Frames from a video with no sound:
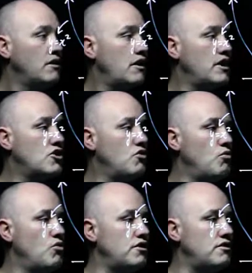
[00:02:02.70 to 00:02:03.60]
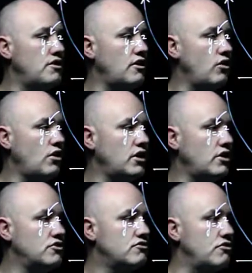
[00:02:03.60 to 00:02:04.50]
a coordinate that the line
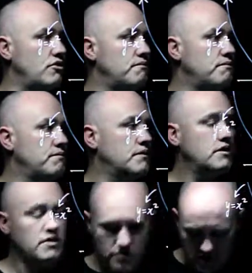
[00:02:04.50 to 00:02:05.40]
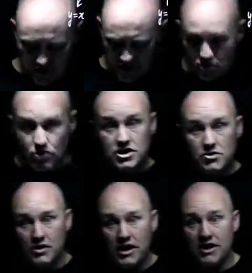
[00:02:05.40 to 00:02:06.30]
goes through. So the next question you
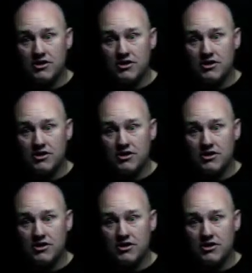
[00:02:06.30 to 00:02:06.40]
want to ask